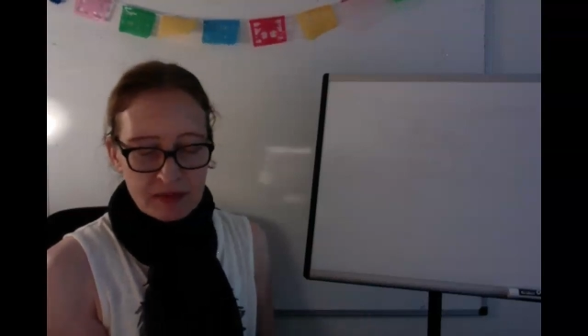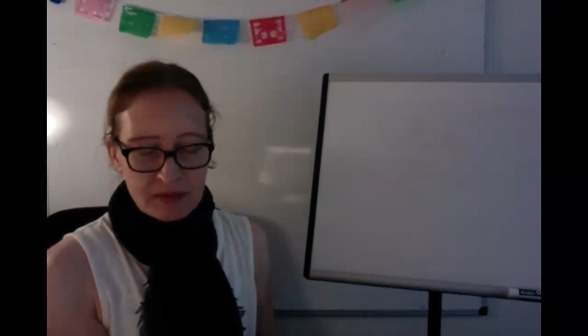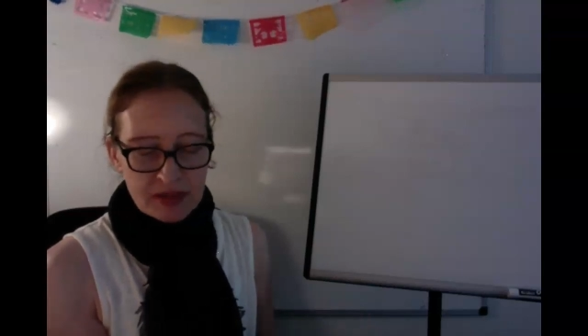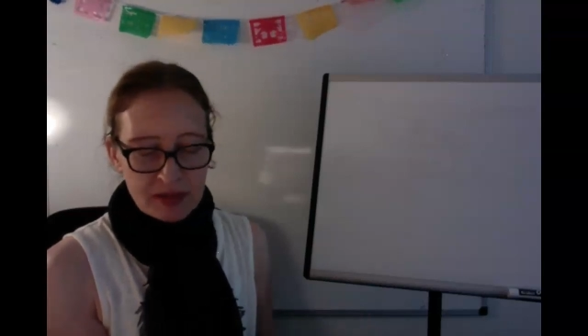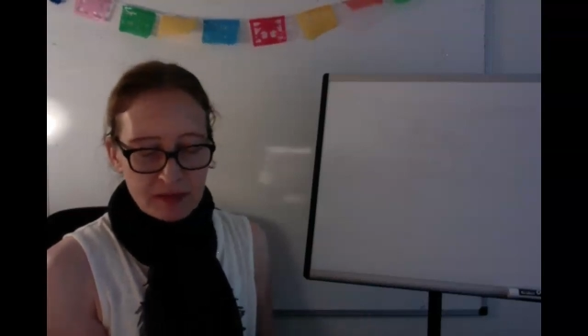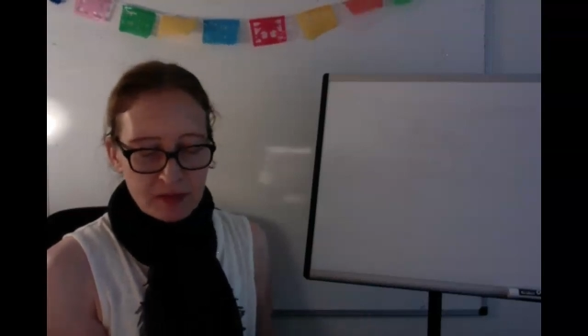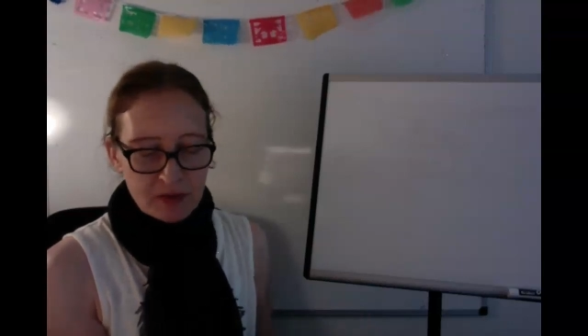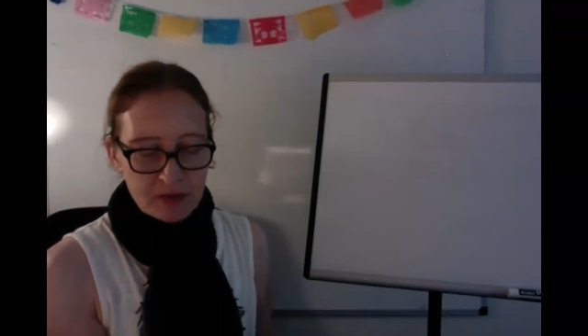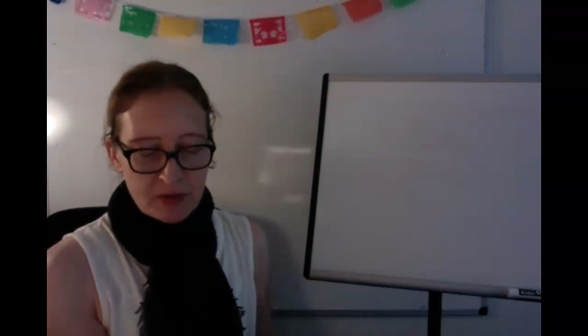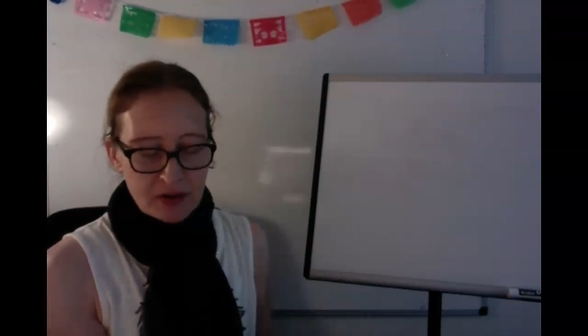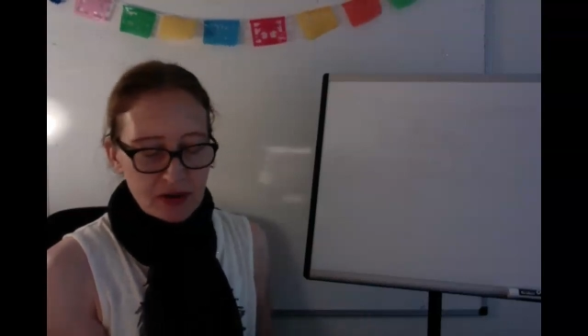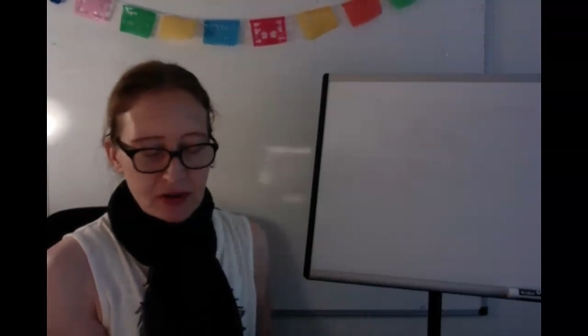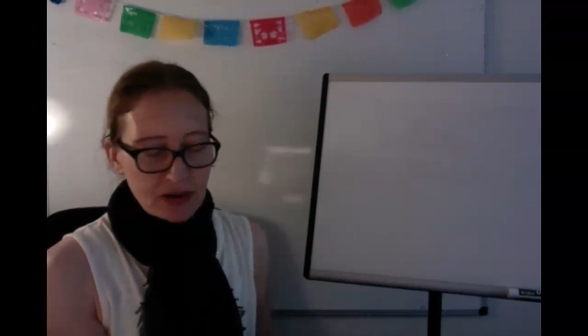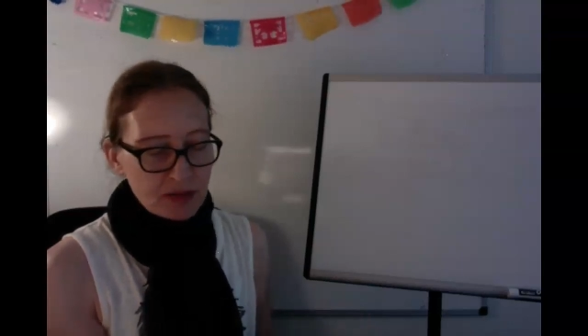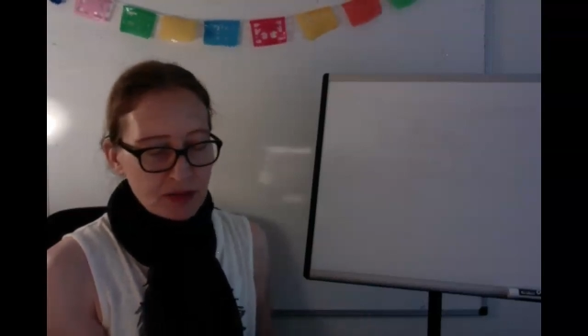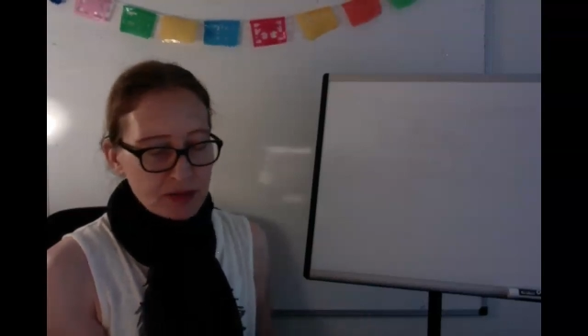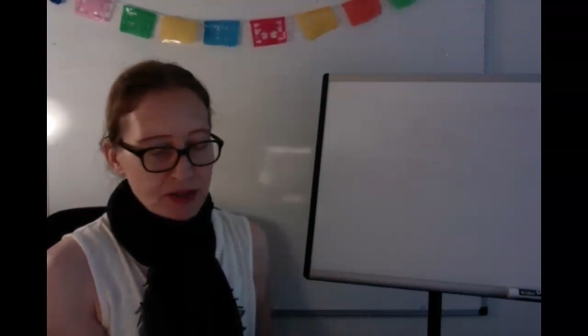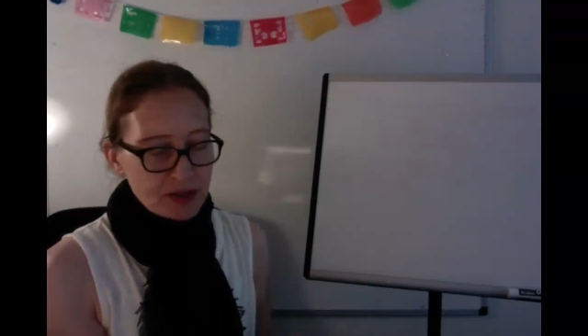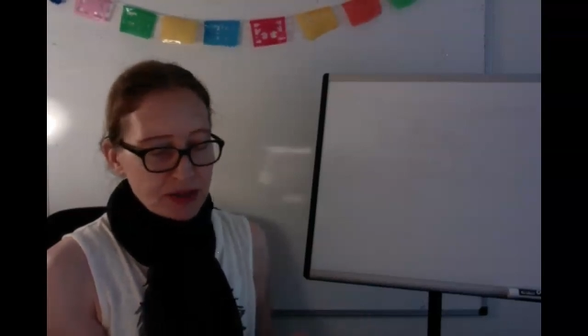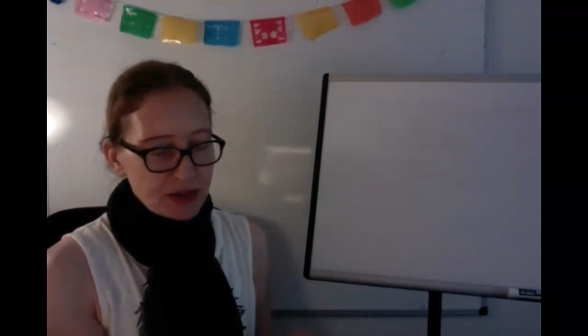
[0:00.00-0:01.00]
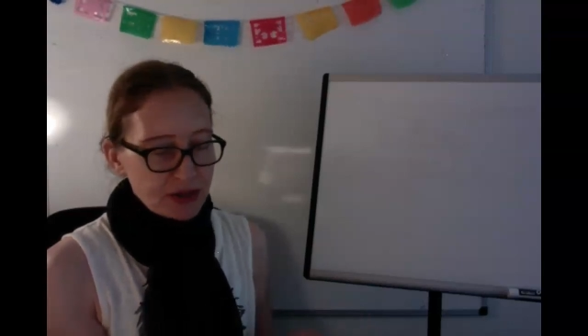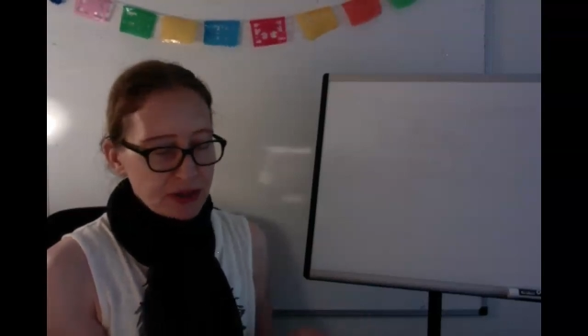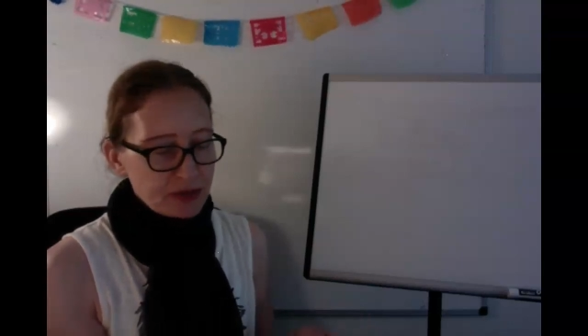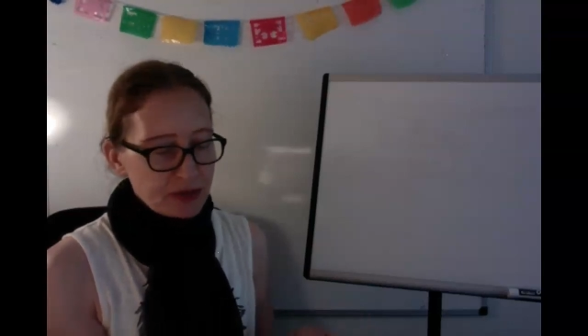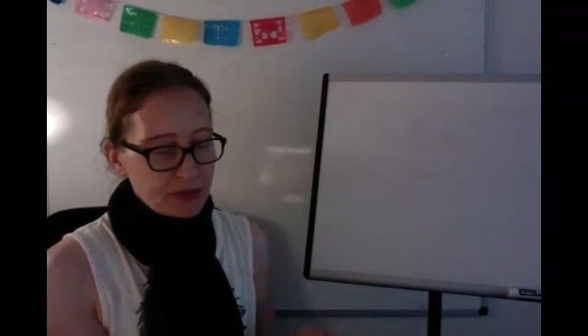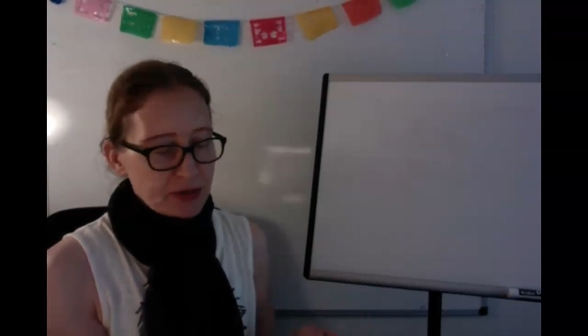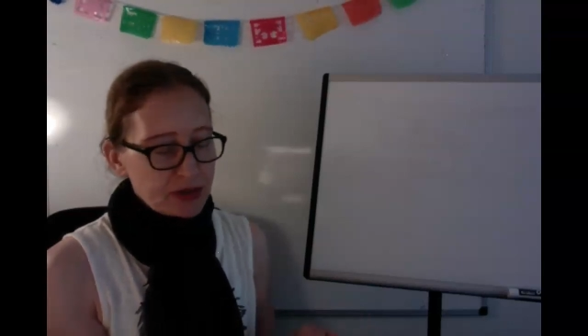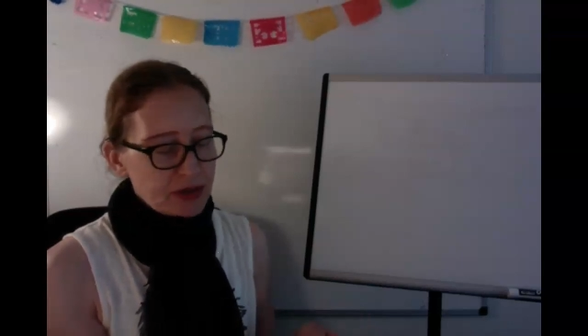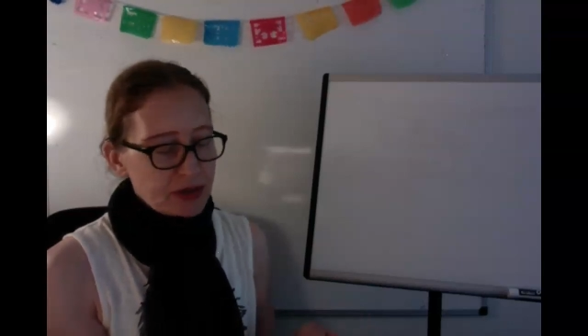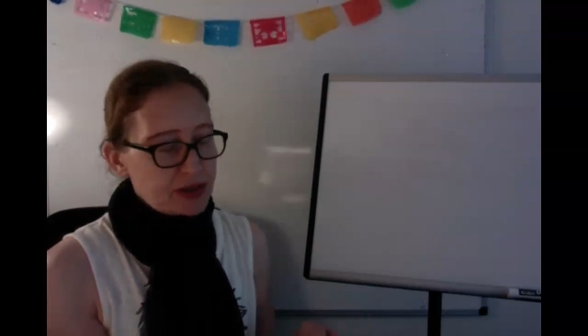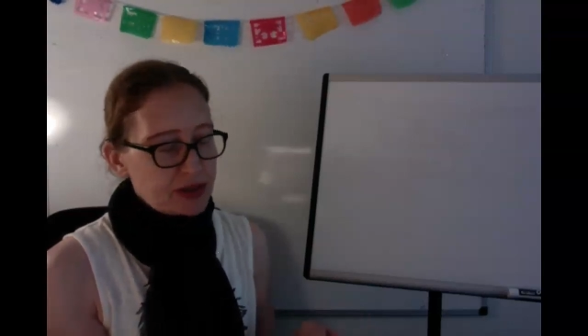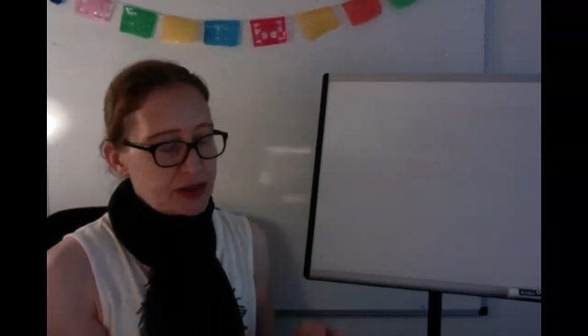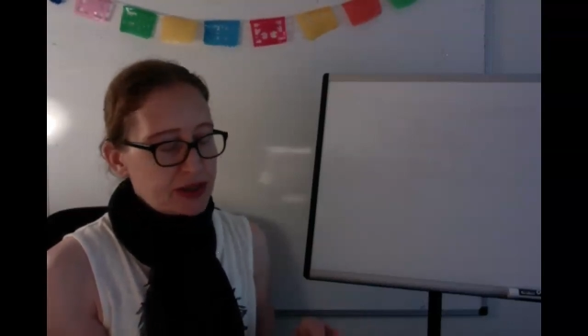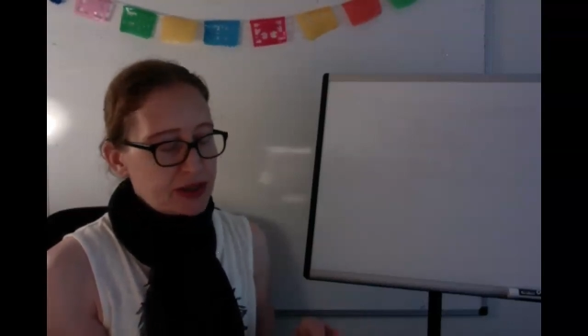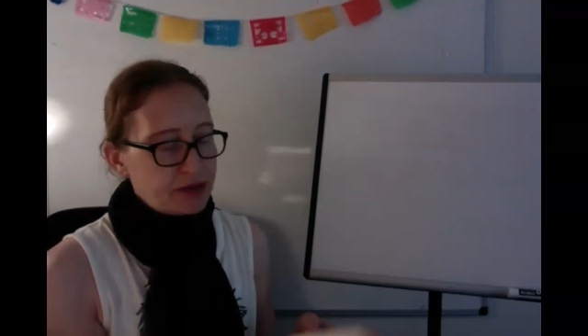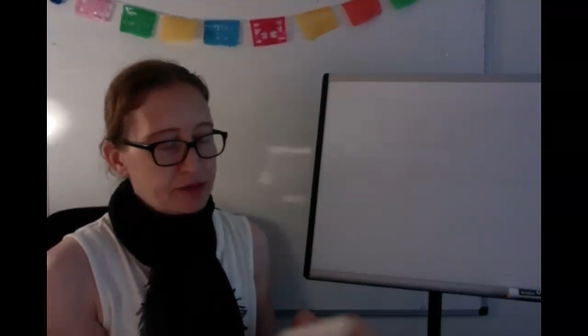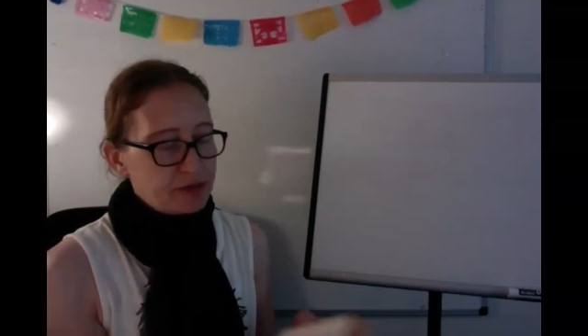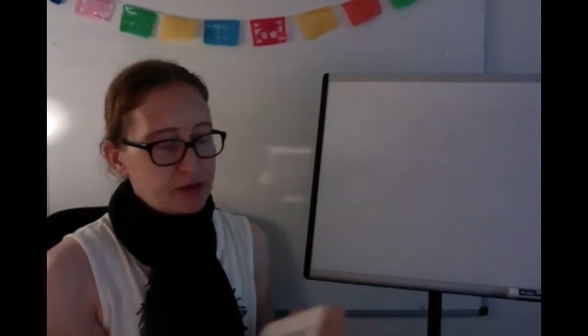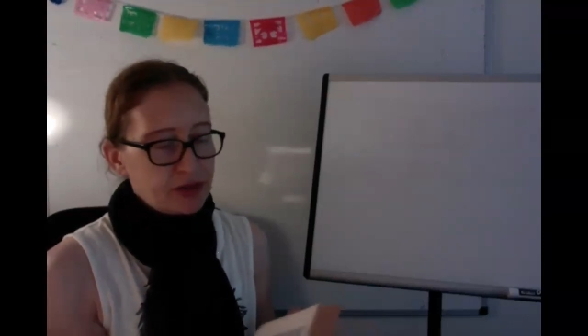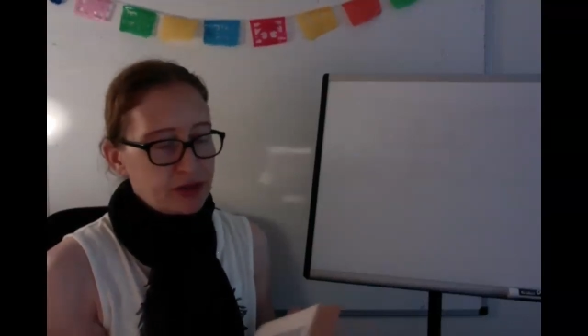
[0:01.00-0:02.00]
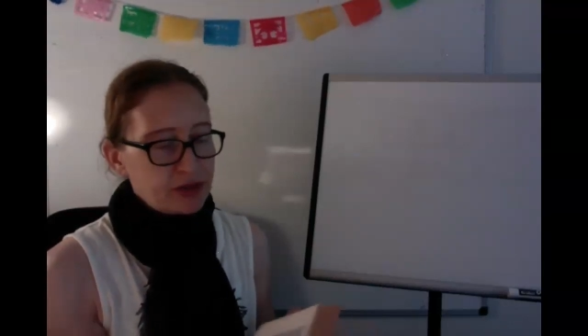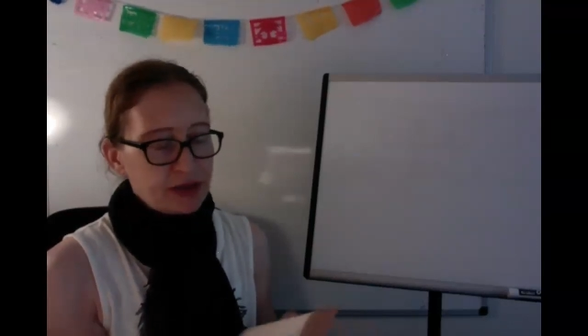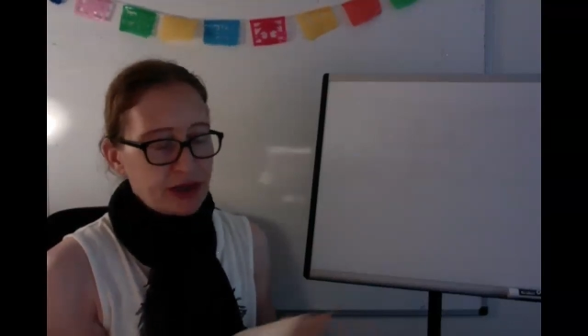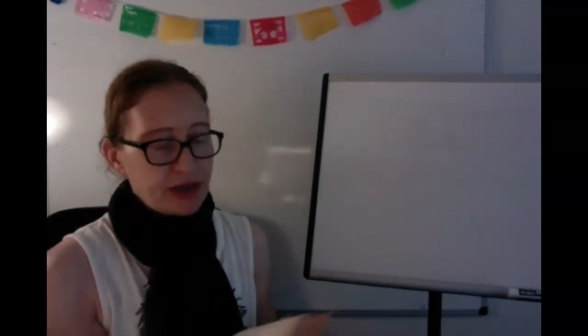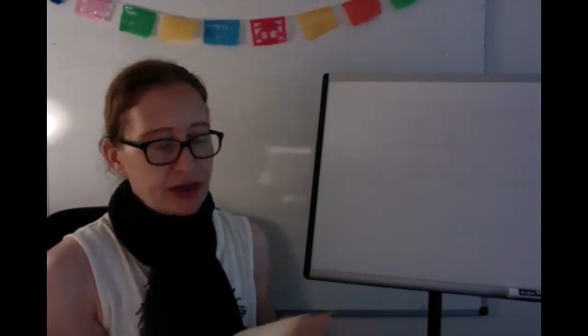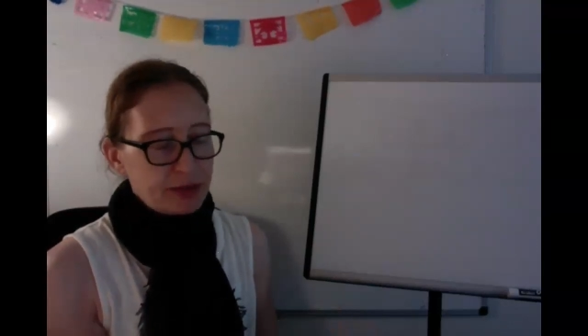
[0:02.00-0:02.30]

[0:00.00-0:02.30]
more obscure words that would not